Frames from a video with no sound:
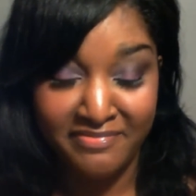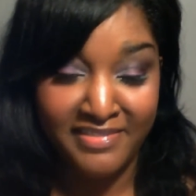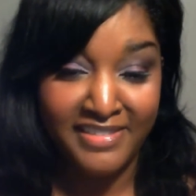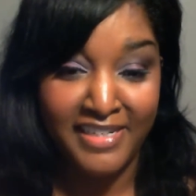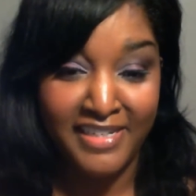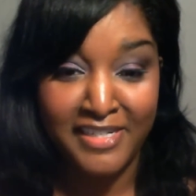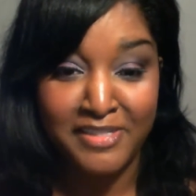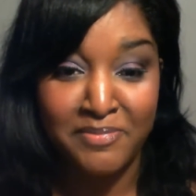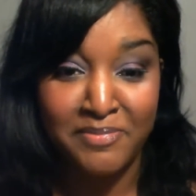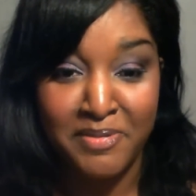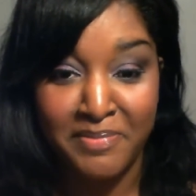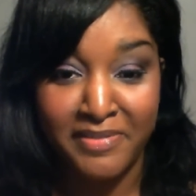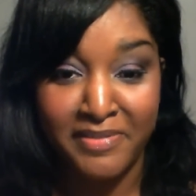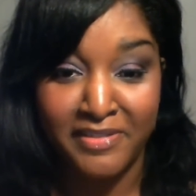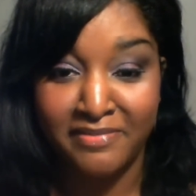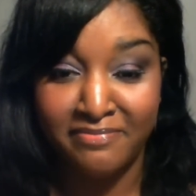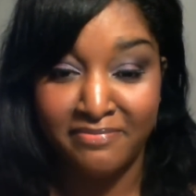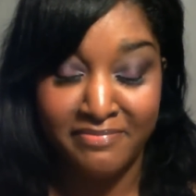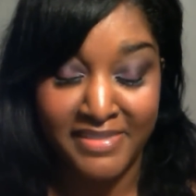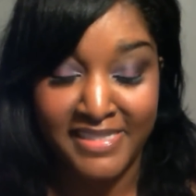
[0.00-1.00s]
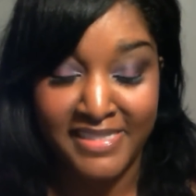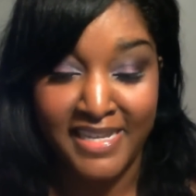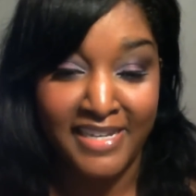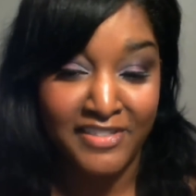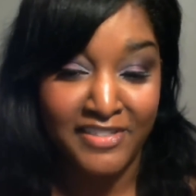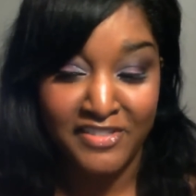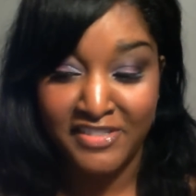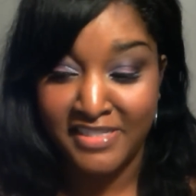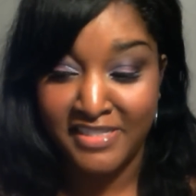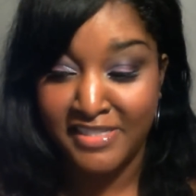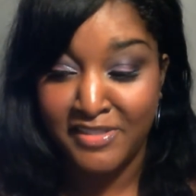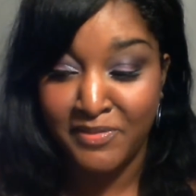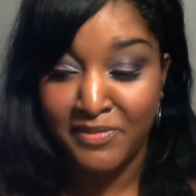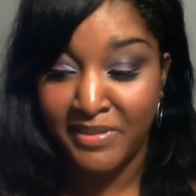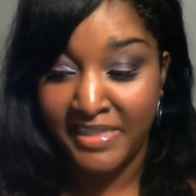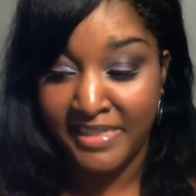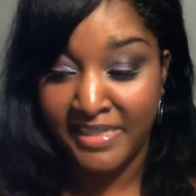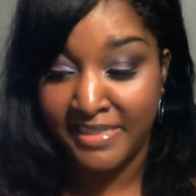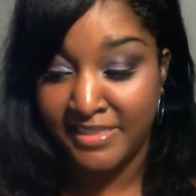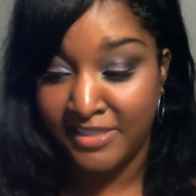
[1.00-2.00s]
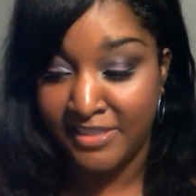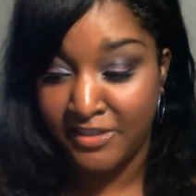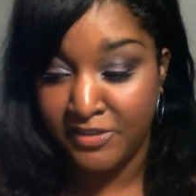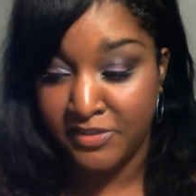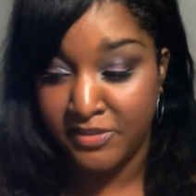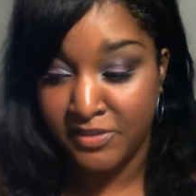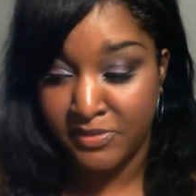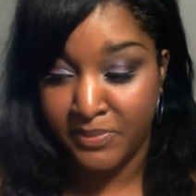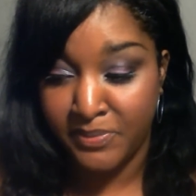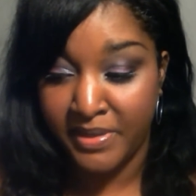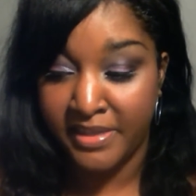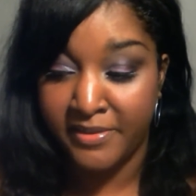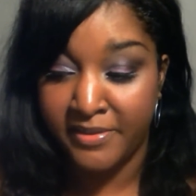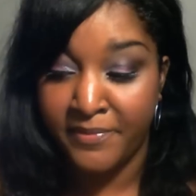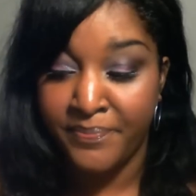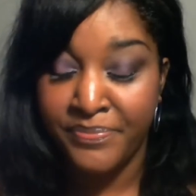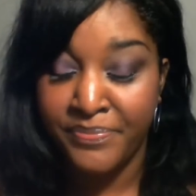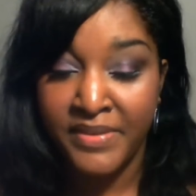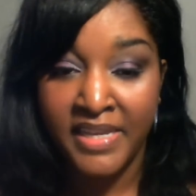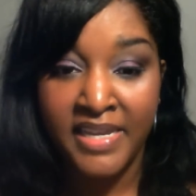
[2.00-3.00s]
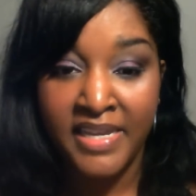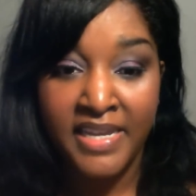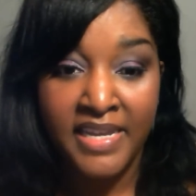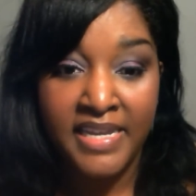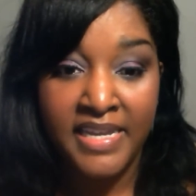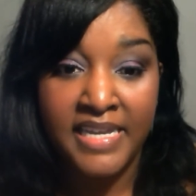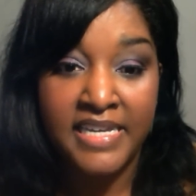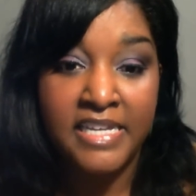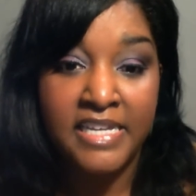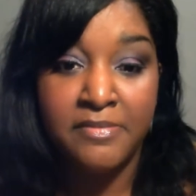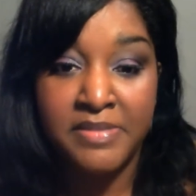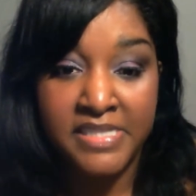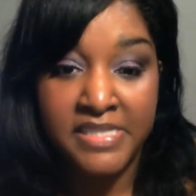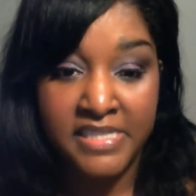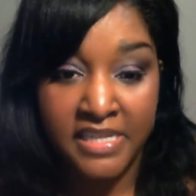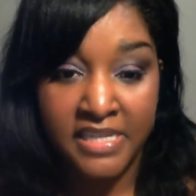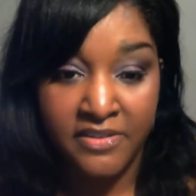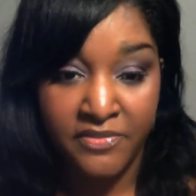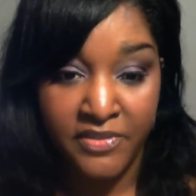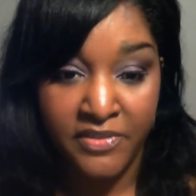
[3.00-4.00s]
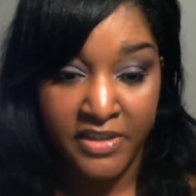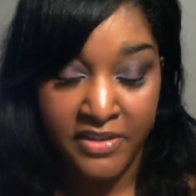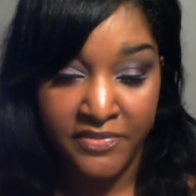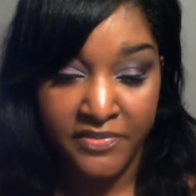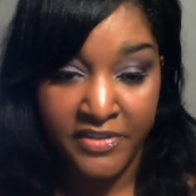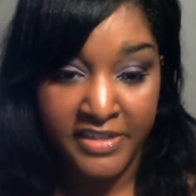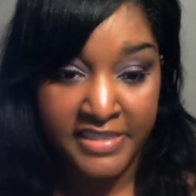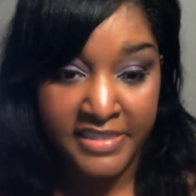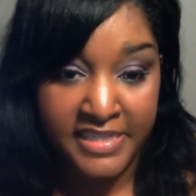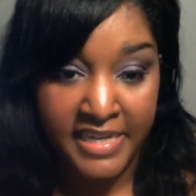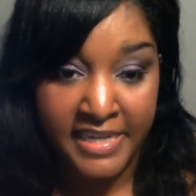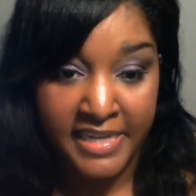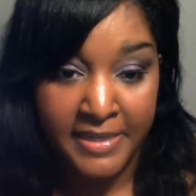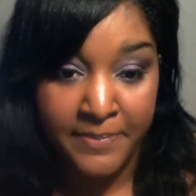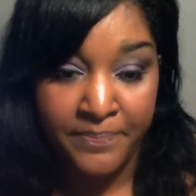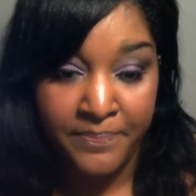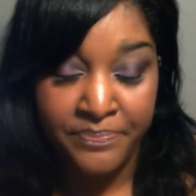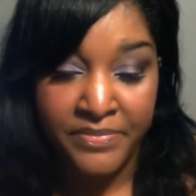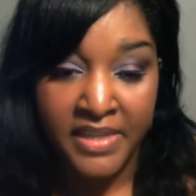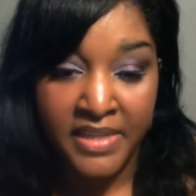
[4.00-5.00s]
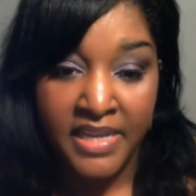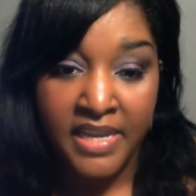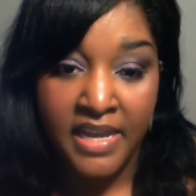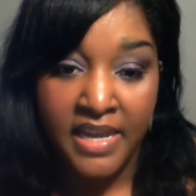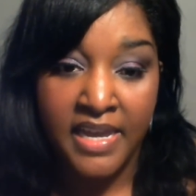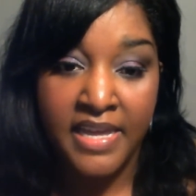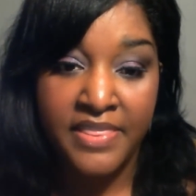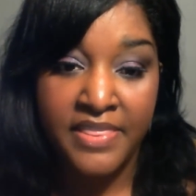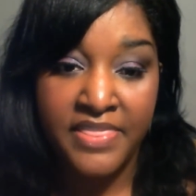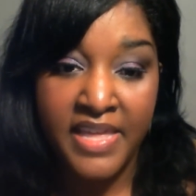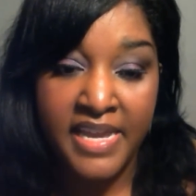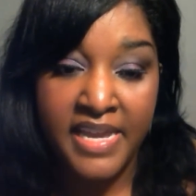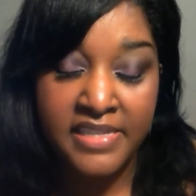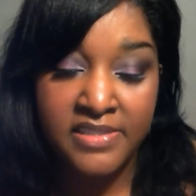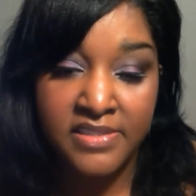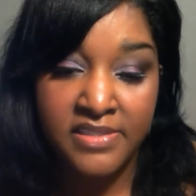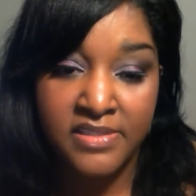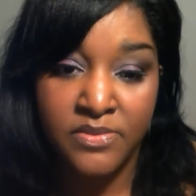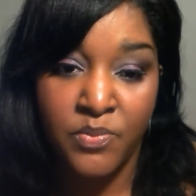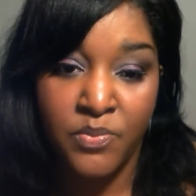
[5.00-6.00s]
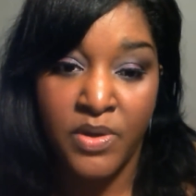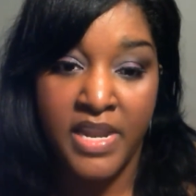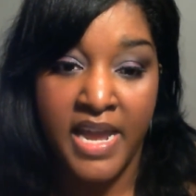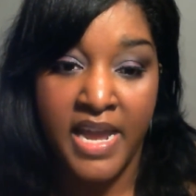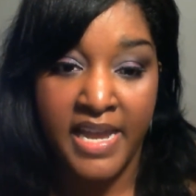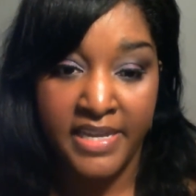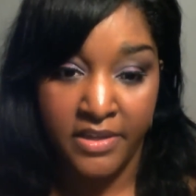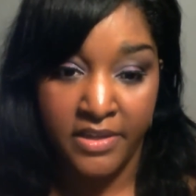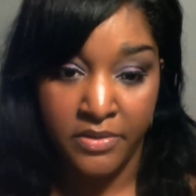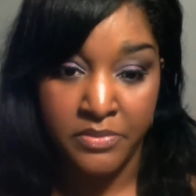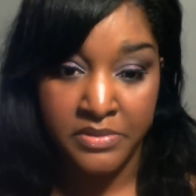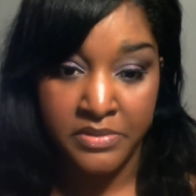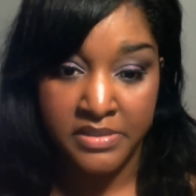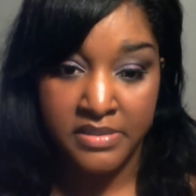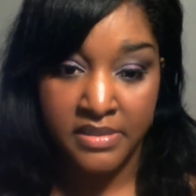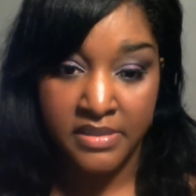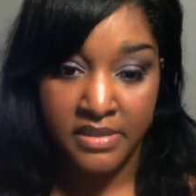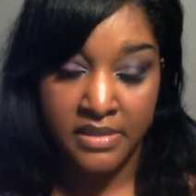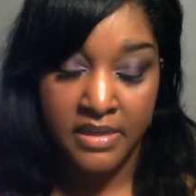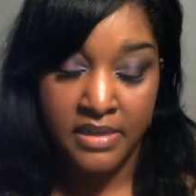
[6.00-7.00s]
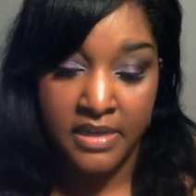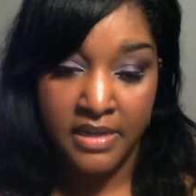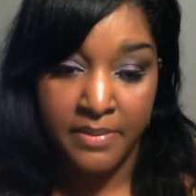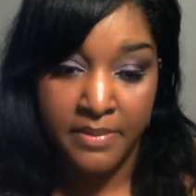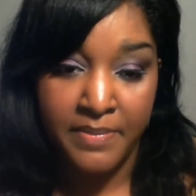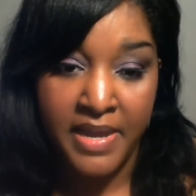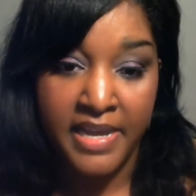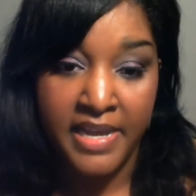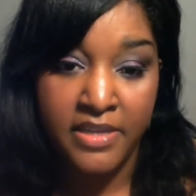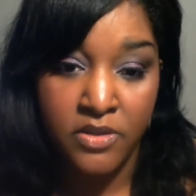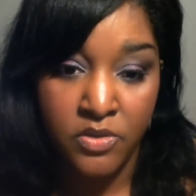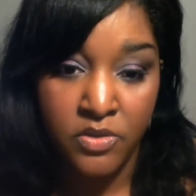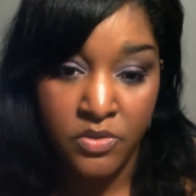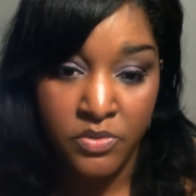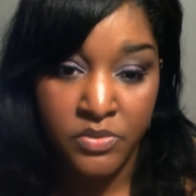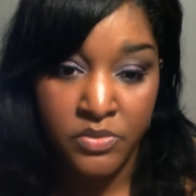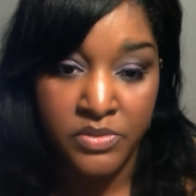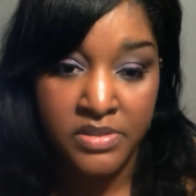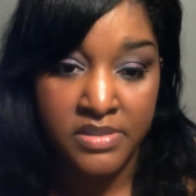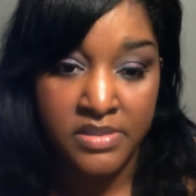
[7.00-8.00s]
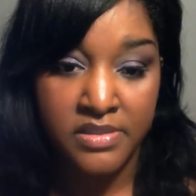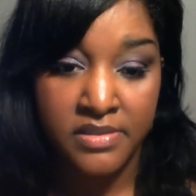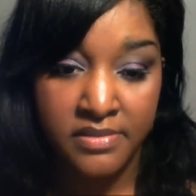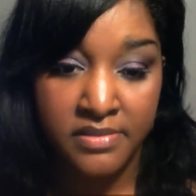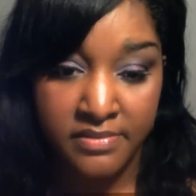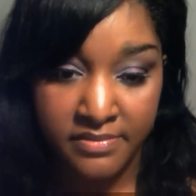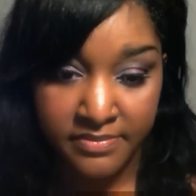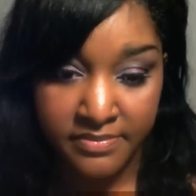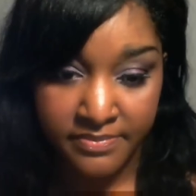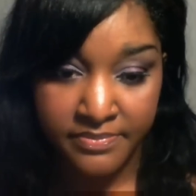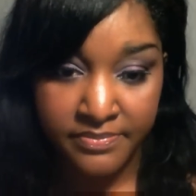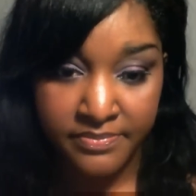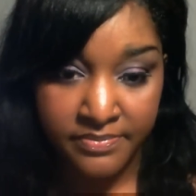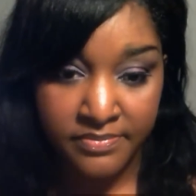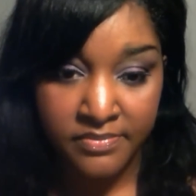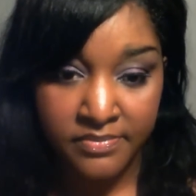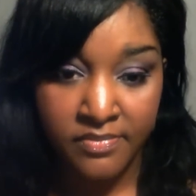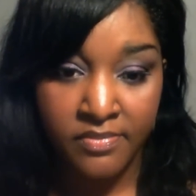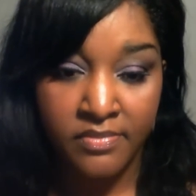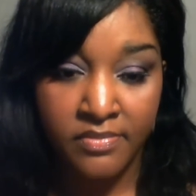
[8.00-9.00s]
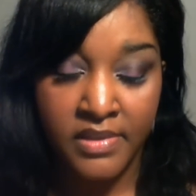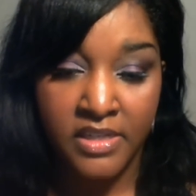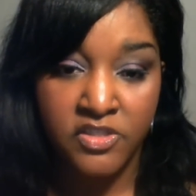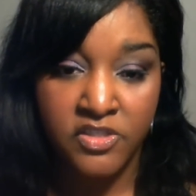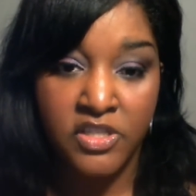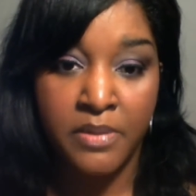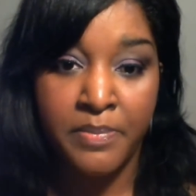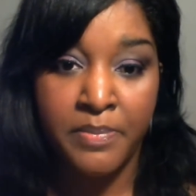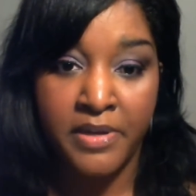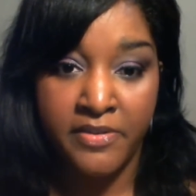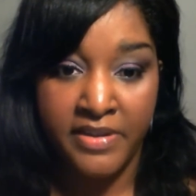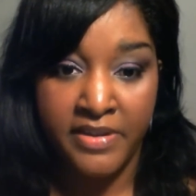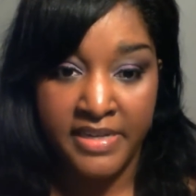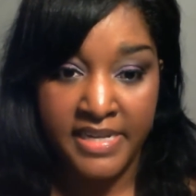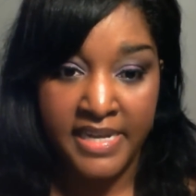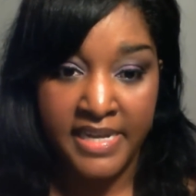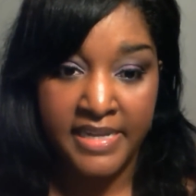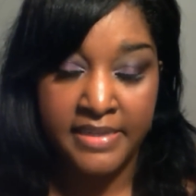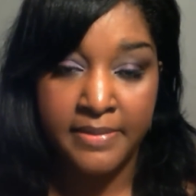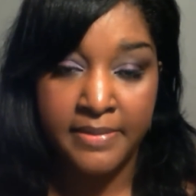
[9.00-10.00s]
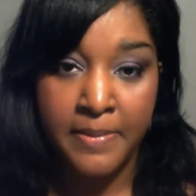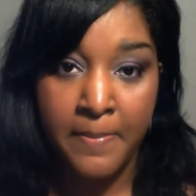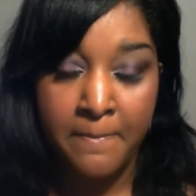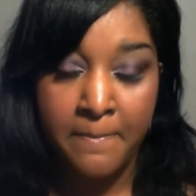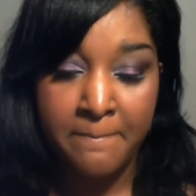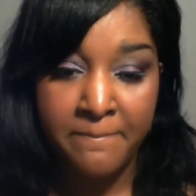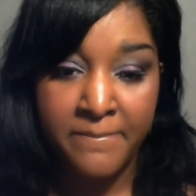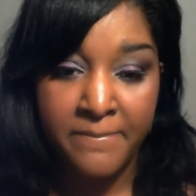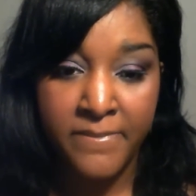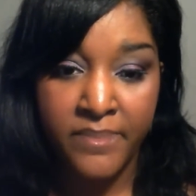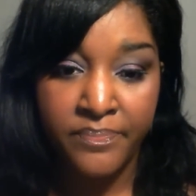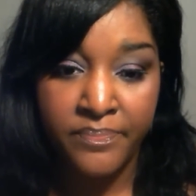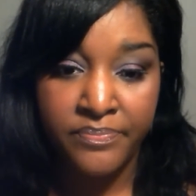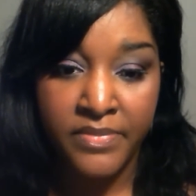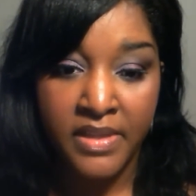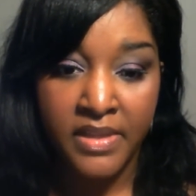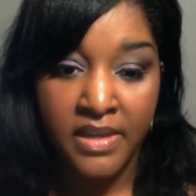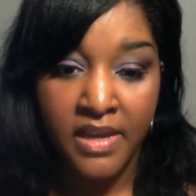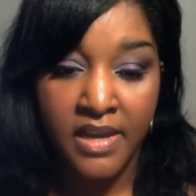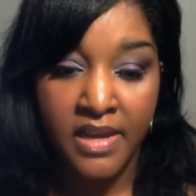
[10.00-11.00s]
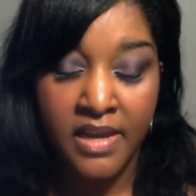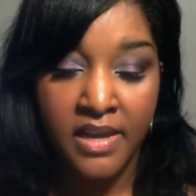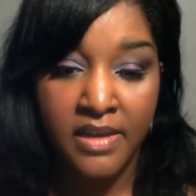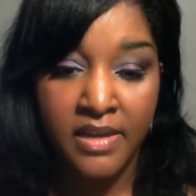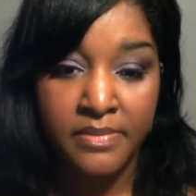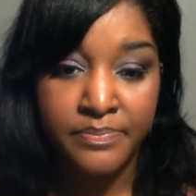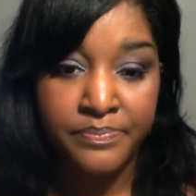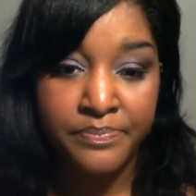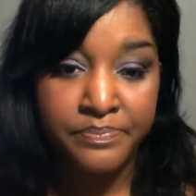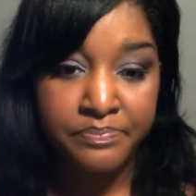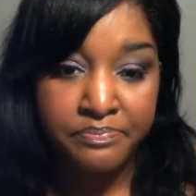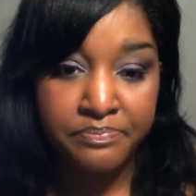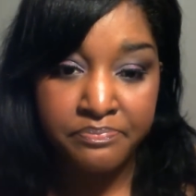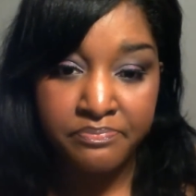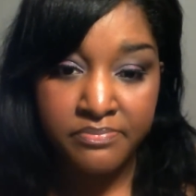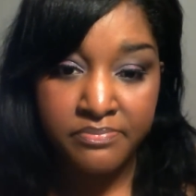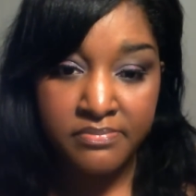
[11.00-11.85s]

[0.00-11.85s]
moisturizer. So if you give your husband massages, it's really good to use as well. It keeps the skin very, very tight. And that's what I use. I use shea butter at night.